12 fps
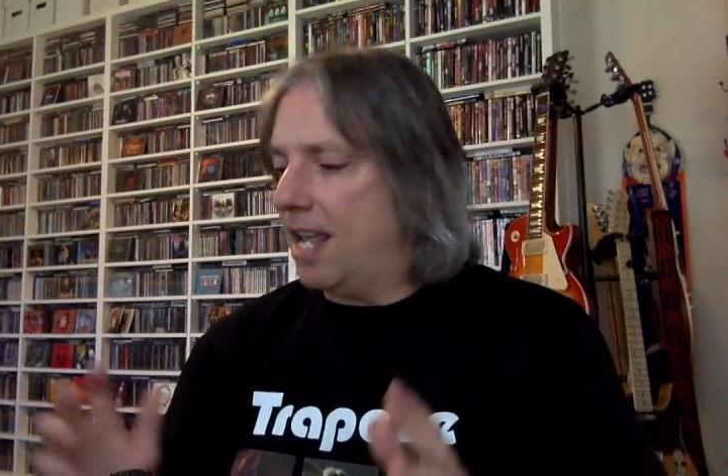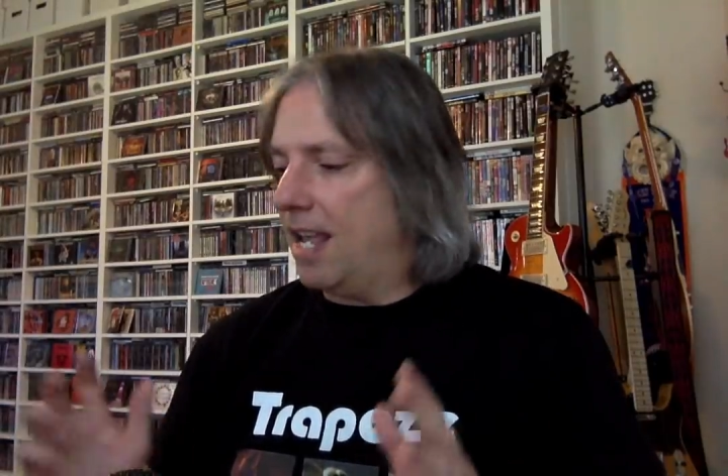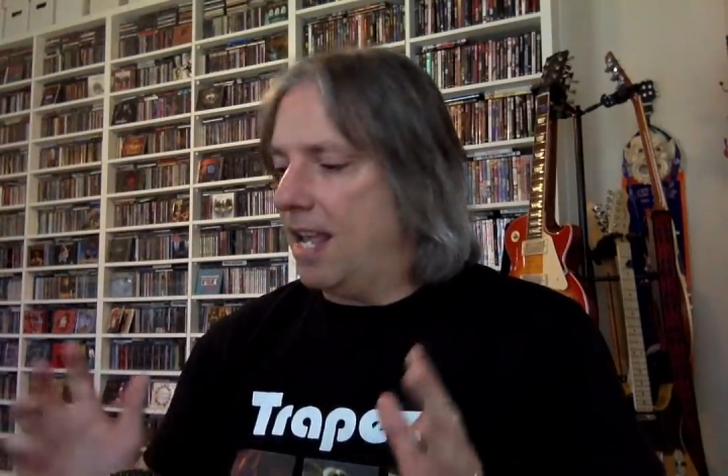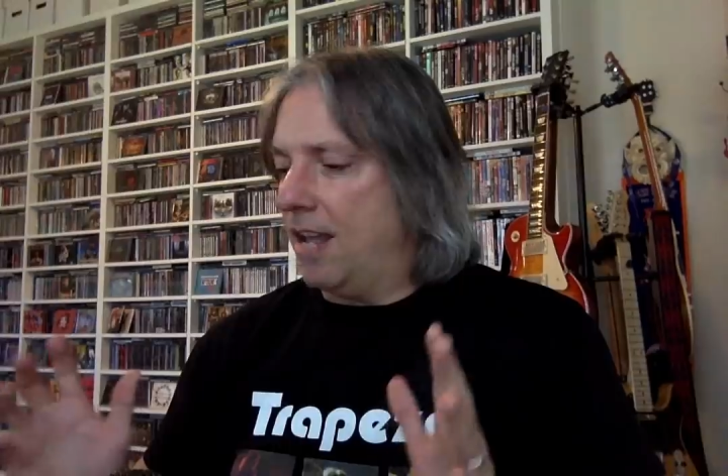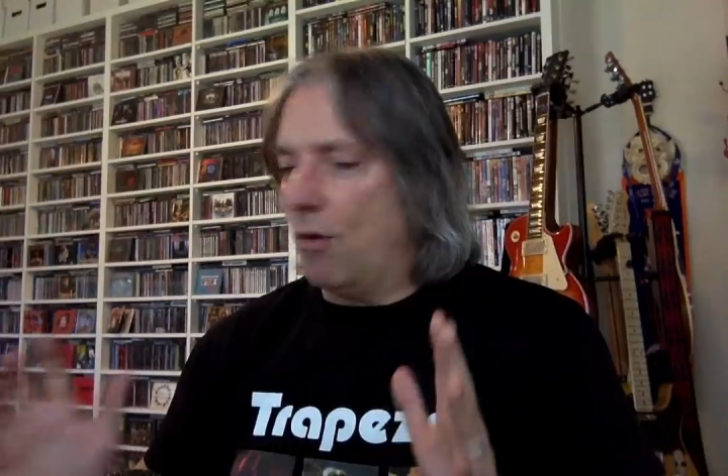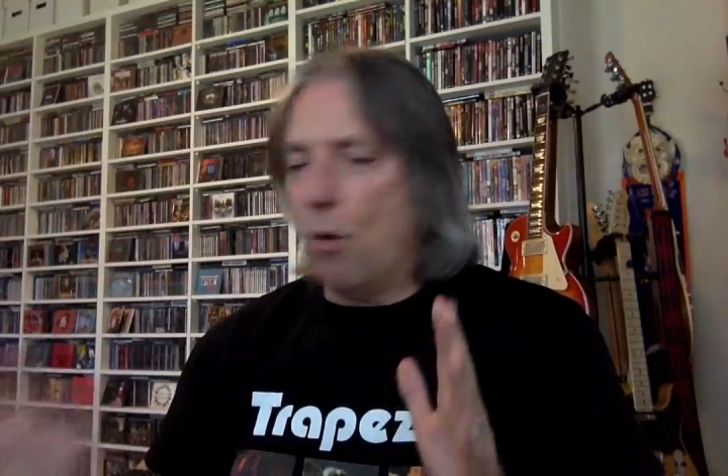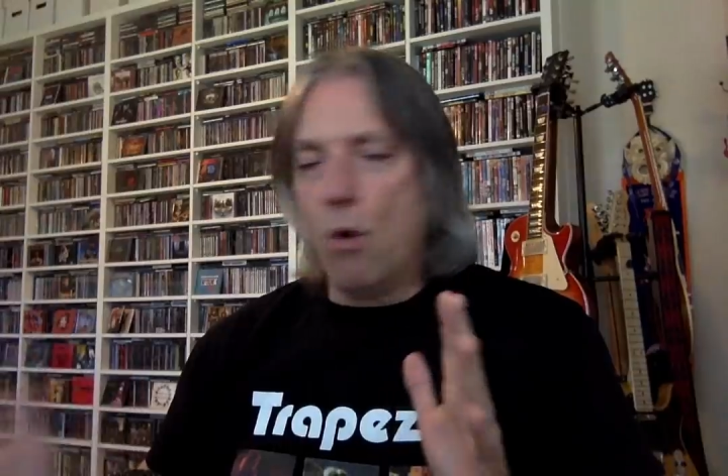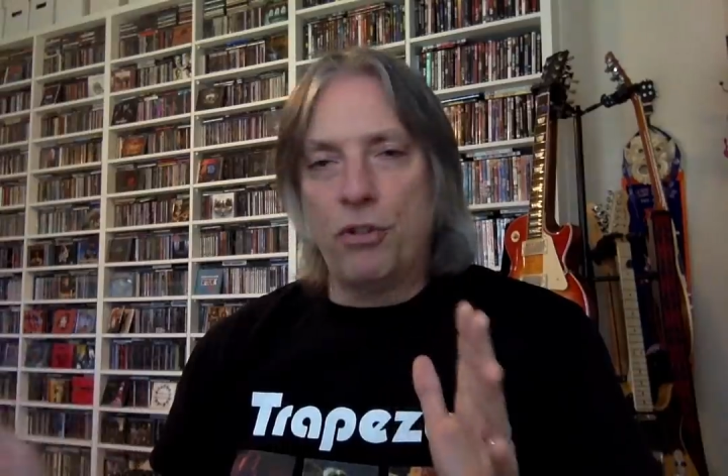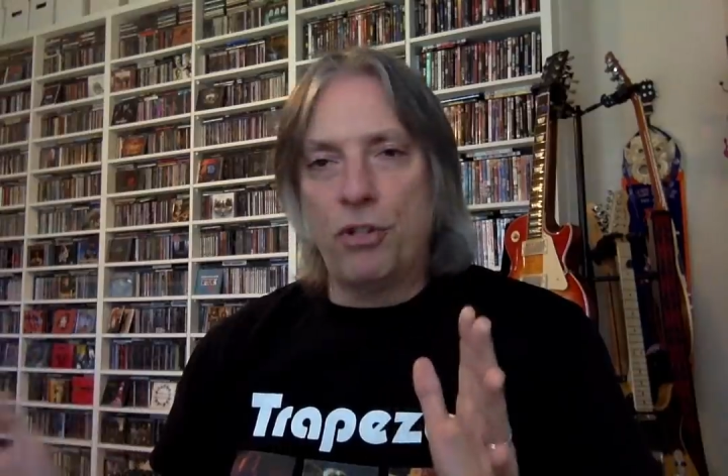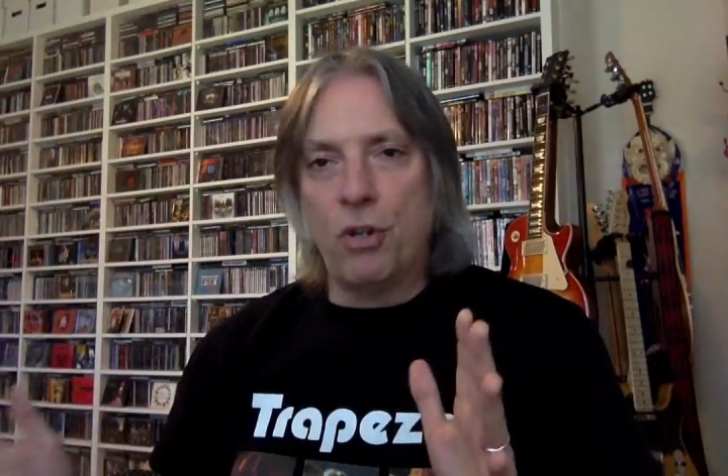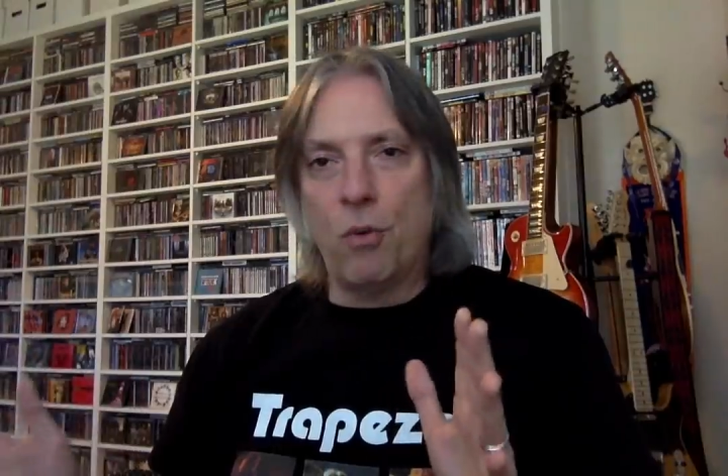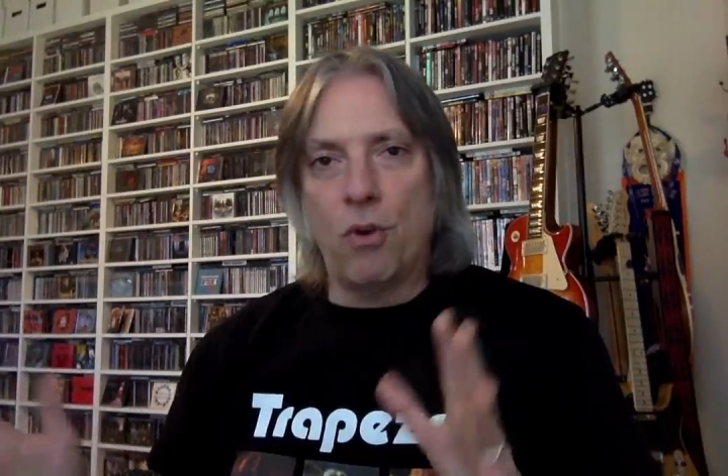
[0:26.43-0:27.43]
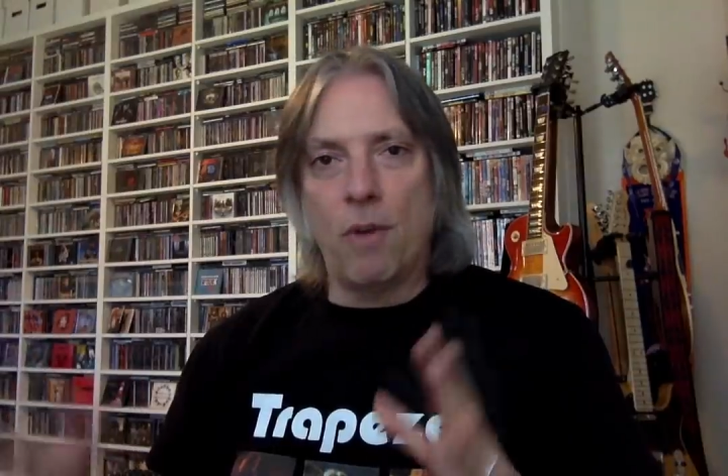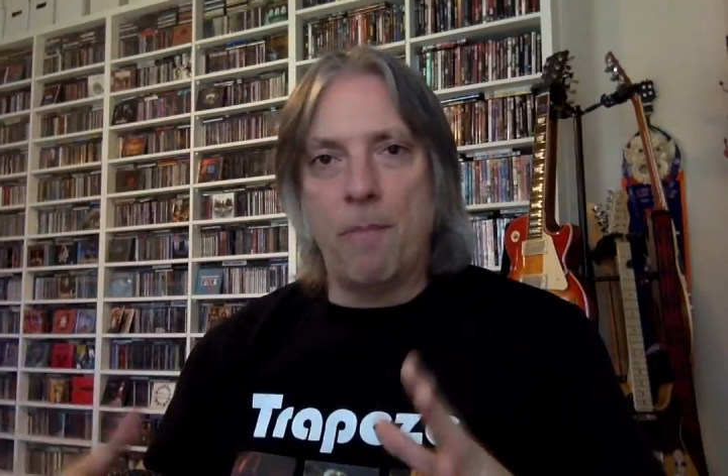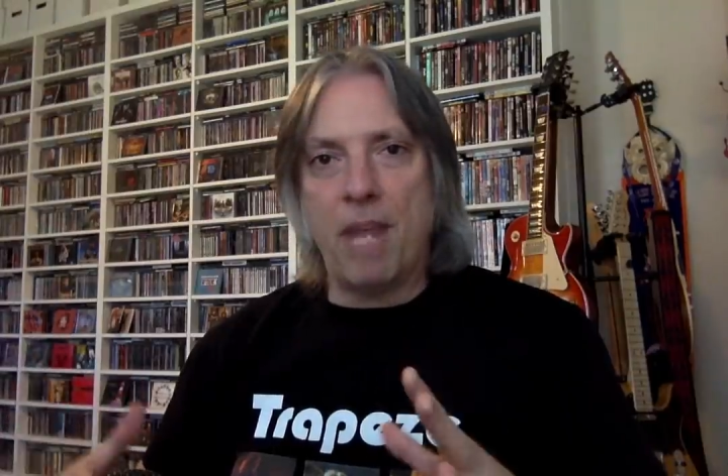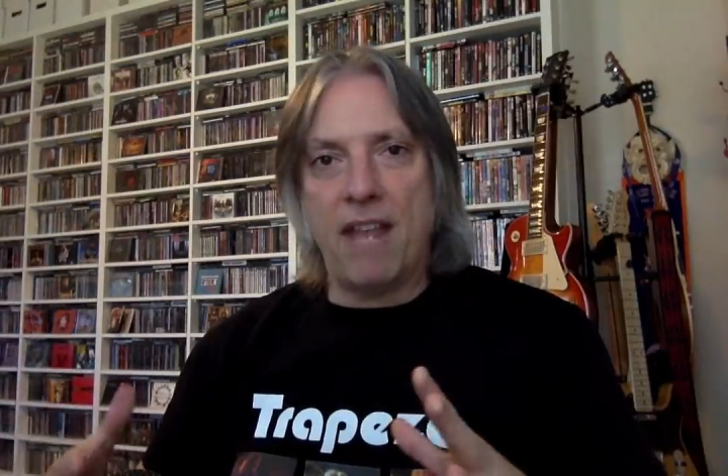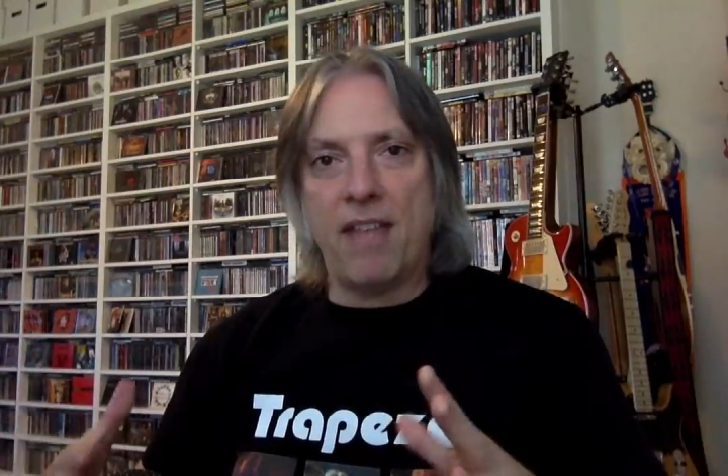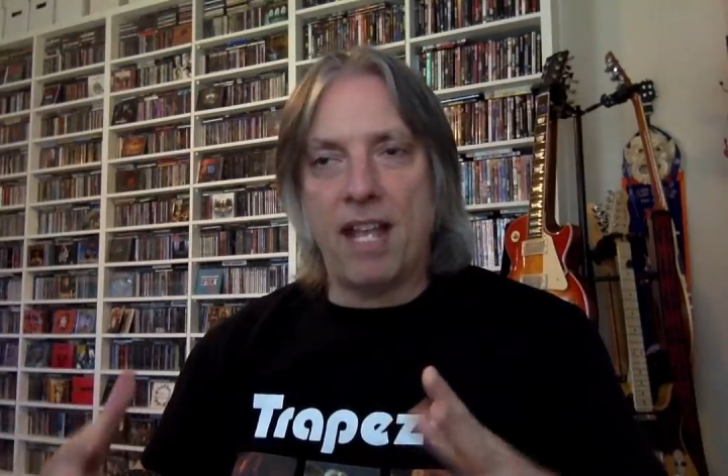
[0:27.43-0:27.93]
and also were a
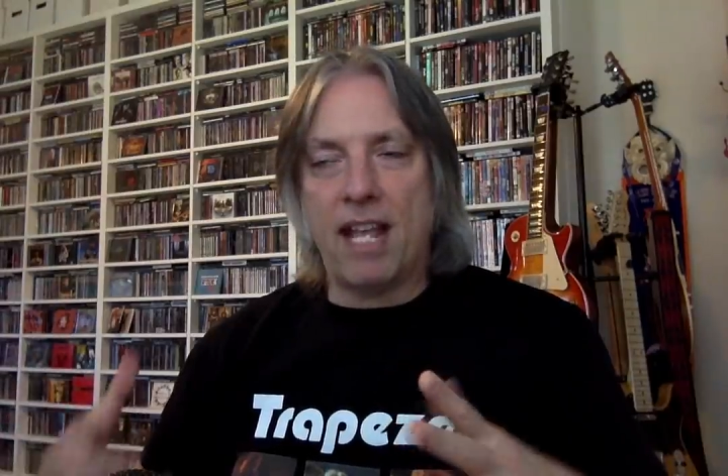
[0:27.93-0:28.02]
band that